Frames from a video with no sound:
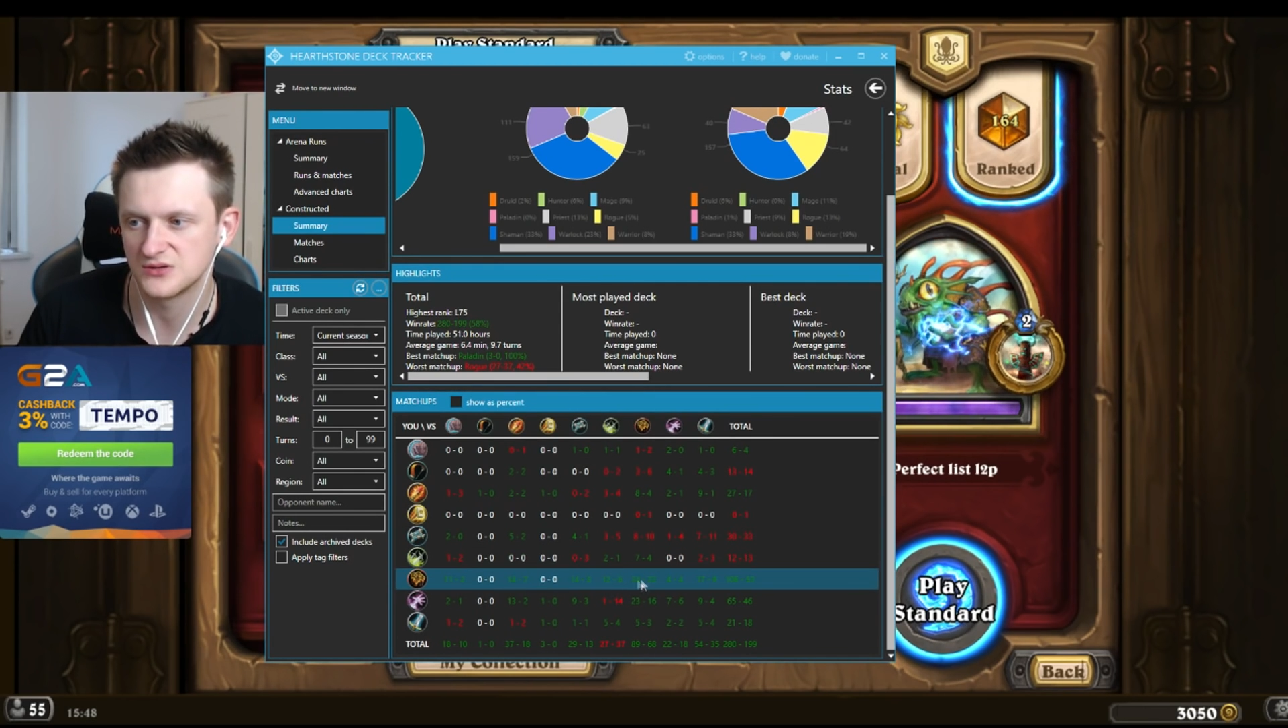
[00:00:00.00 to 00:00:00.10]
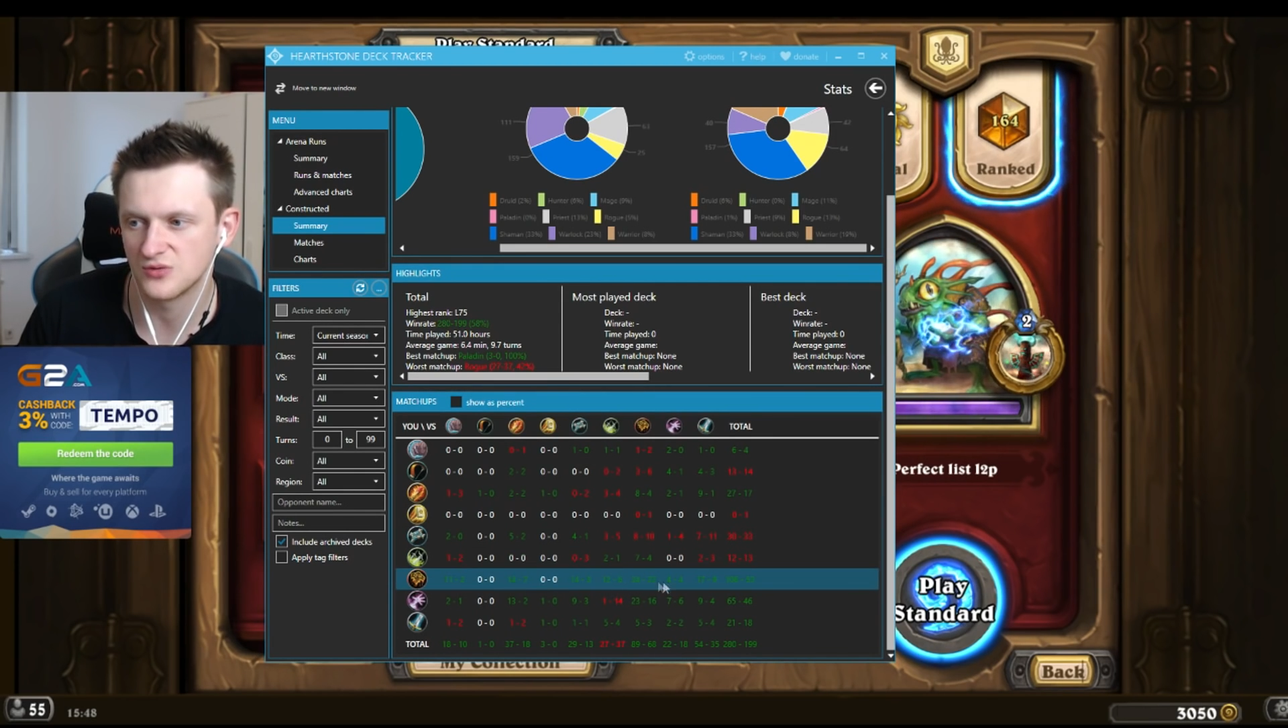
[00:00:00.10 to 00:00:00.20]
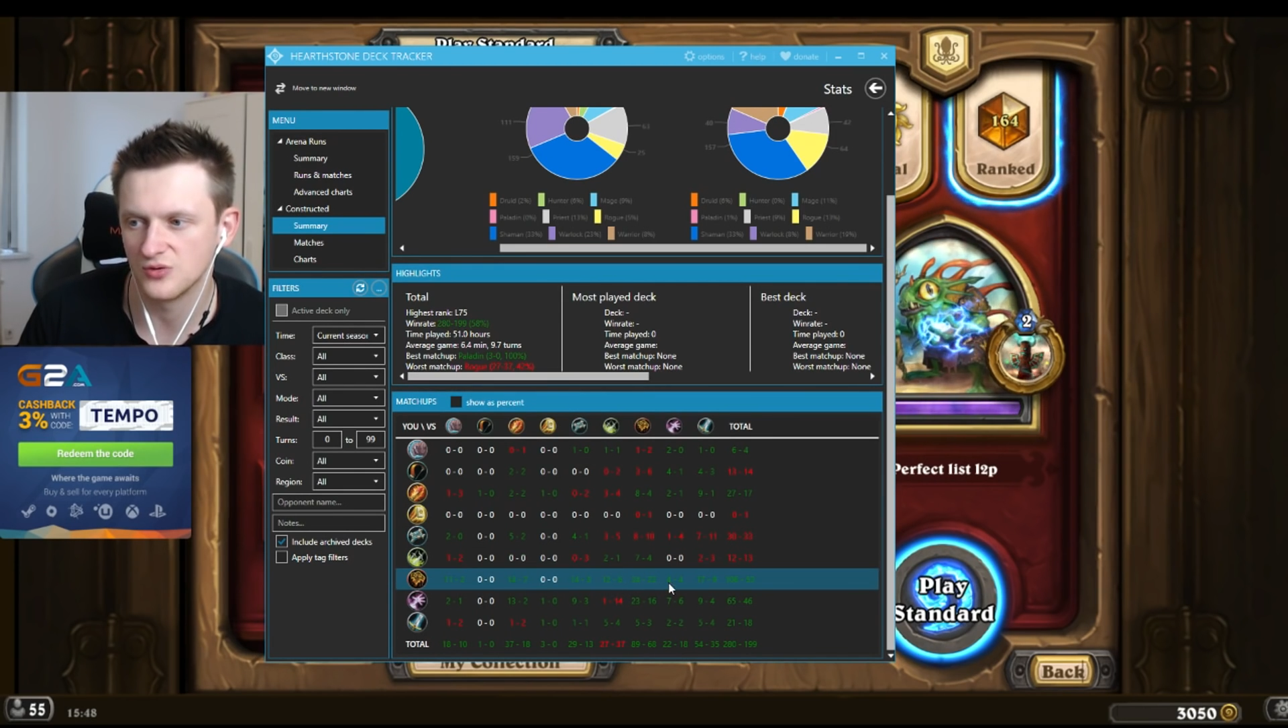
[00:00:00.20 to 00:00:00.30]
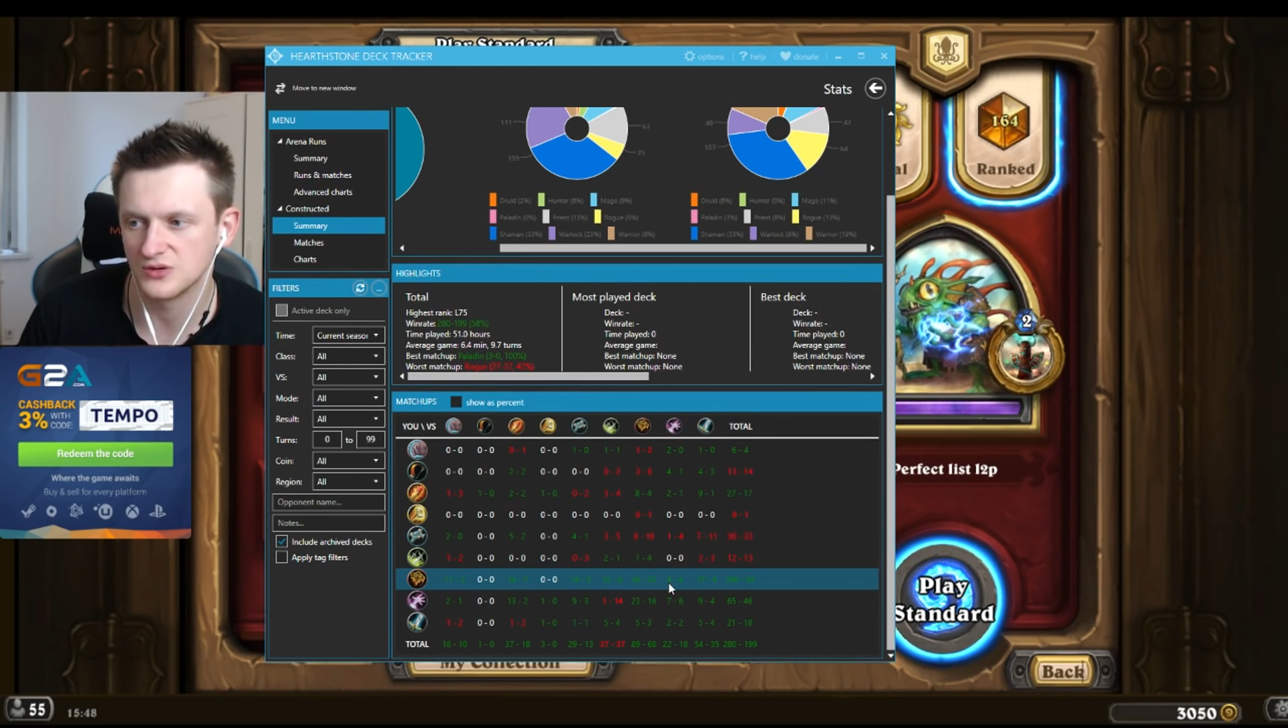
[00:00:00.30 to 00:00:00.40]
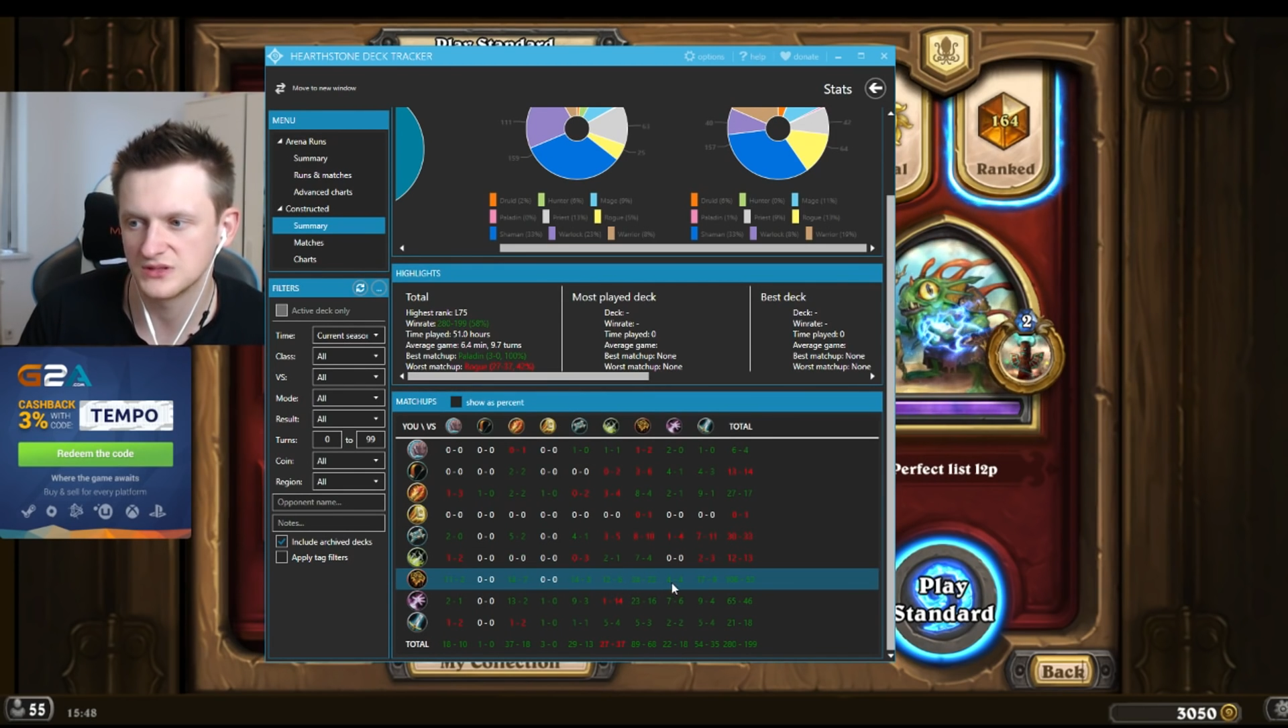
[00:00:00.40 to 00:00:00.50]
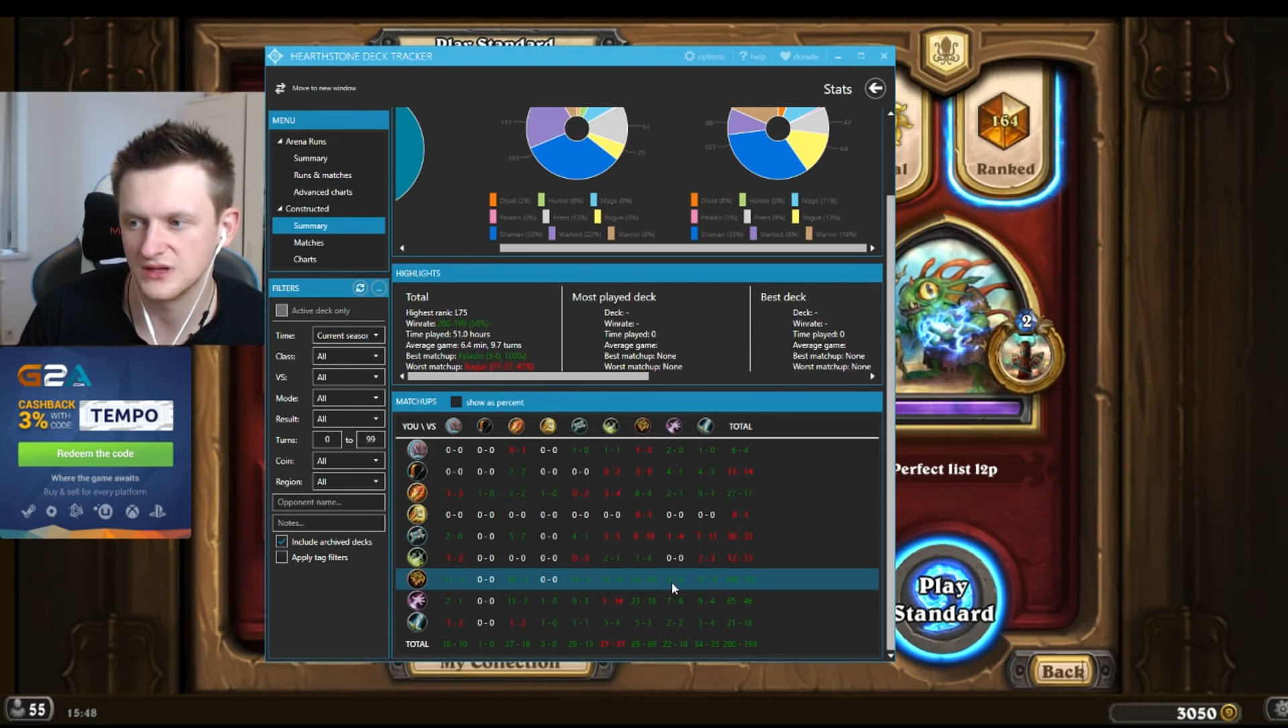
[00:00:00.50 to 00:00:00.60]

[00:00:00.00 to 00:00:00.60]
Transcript: rogues,